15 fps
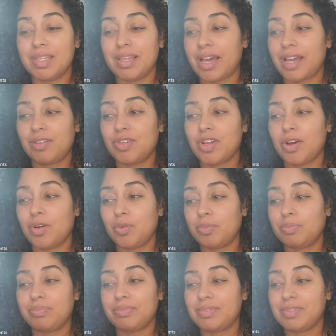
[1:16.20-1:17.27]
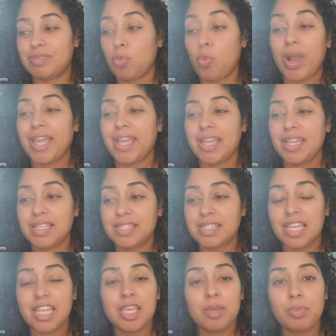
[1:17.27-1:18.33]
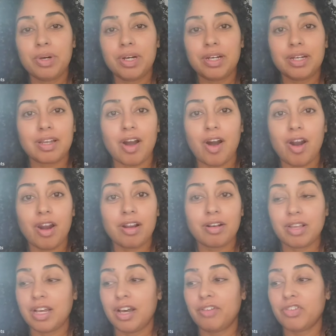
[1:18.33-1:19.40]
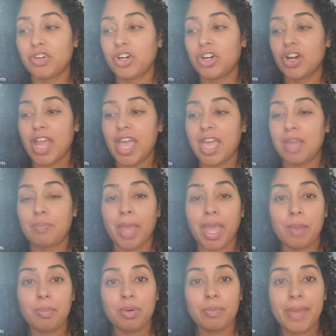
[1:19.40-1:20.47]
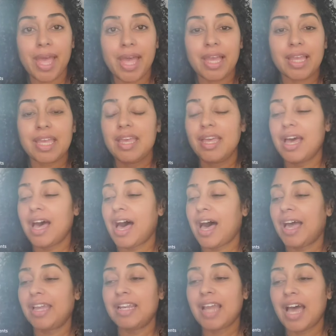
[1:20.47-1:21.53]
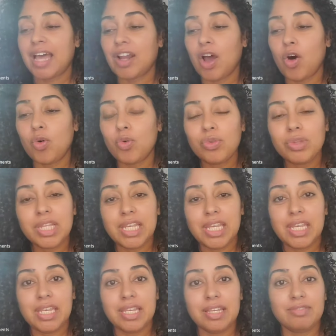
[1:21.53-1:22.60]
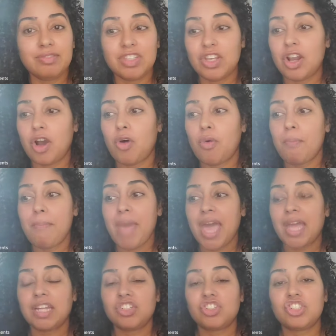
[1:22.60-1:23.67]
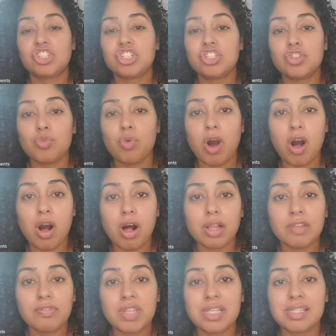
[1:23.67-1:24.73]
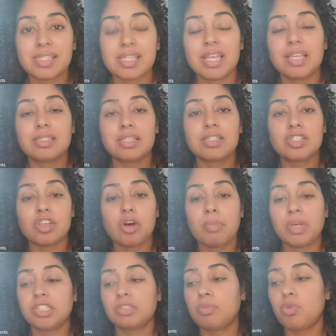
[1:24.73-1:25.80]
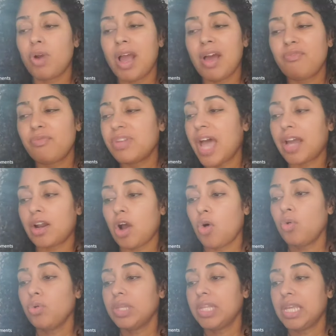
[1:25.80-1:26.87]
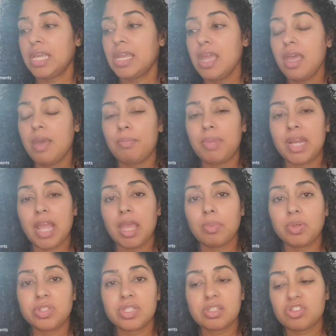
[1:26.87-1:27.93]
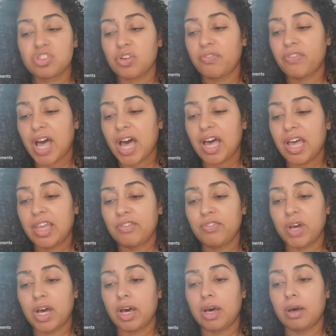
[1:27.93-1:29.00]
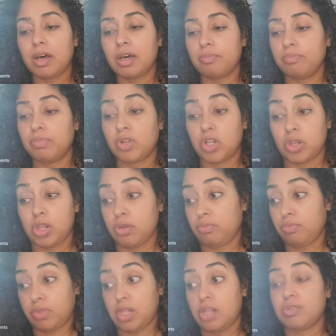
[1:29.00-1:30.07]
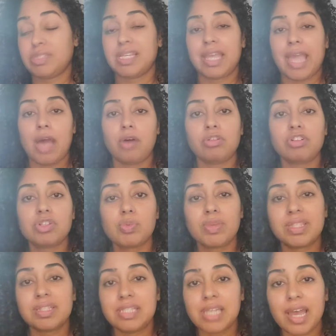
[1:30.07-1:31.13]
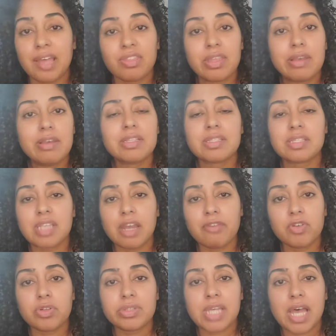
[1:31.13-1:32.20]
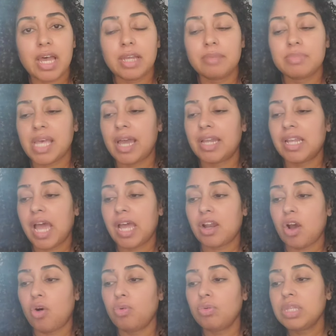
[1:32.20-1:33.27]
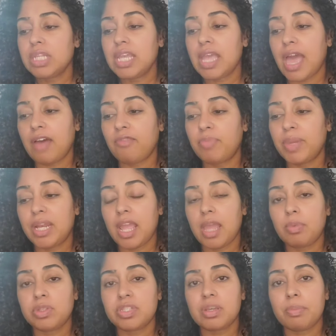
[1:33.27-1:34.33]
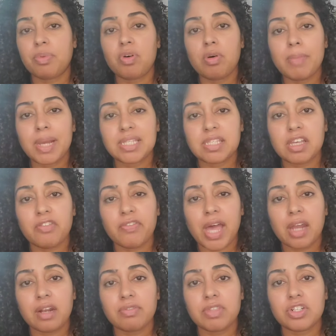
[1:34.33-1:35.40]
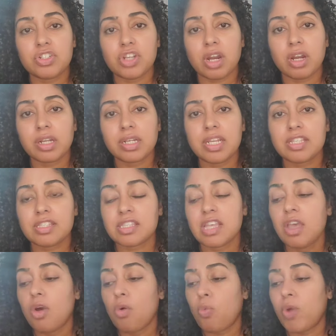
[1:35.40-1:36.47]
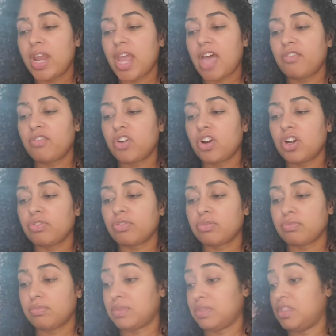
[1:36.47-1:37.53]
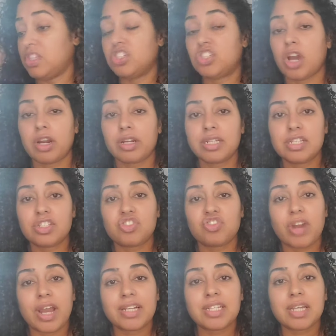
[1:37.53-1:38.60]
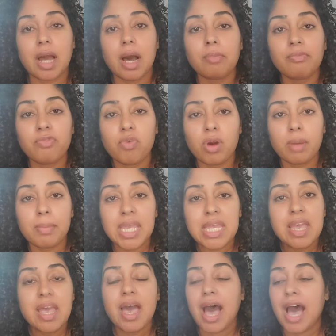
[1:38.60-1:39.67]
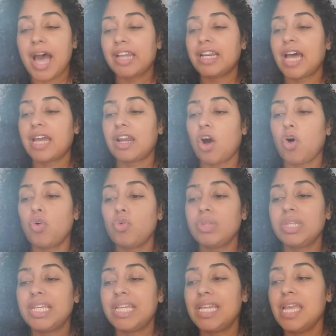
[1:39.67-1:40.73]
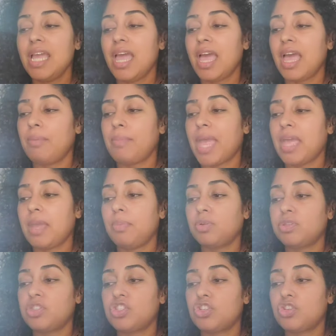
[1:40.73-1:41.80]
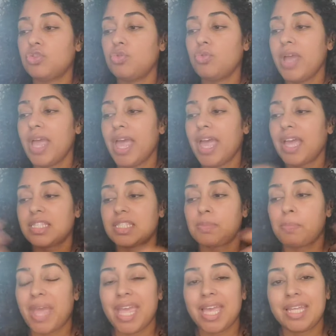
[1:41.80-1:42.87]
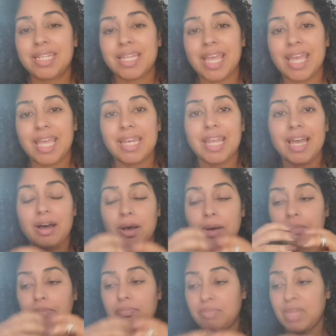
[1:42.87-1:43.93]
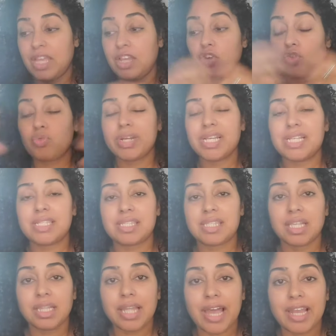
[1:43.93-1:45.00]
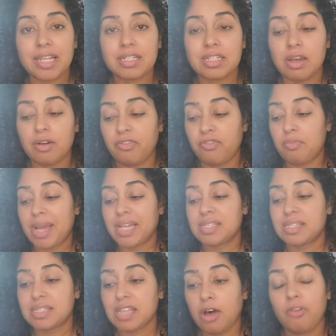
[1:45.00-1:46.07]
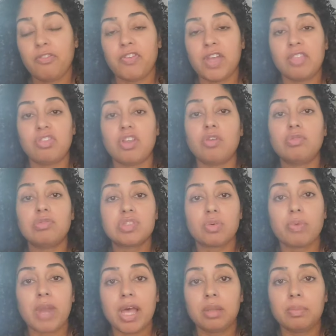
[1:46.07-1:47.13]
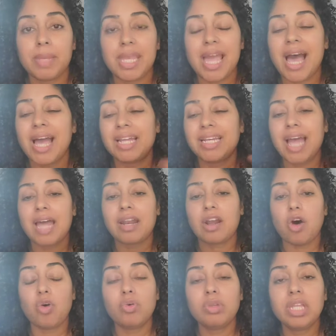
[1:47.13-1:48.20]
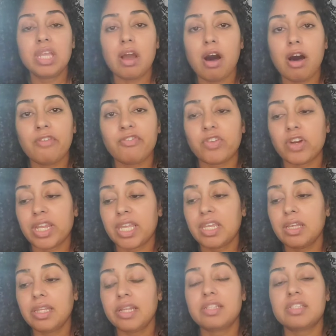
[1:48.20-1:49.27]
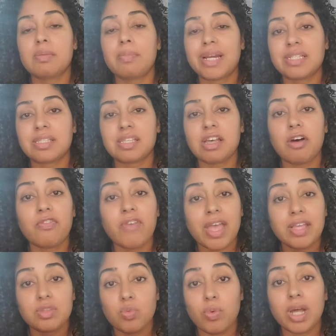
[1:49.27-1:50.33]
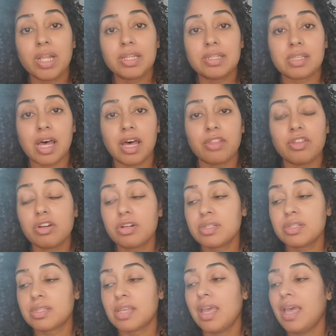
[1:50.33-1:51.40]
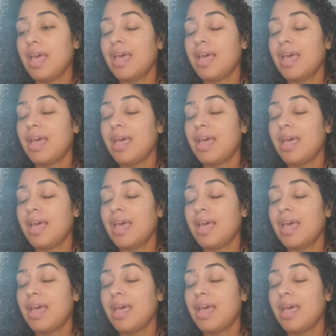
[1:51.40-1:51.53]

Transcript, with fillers: I don't know, Ways ebook, hardcover, and paperback. I not only, you know, managed to do all of these things and so much more, I've not only been able to survive uh, close encounters with death several times. I not only have been able to pull myself out of the darkness whenever the darkness tried to come for me, I not only am able to expand and um, increase the light of myself and those around me, I not only offer healing to myself as well as others,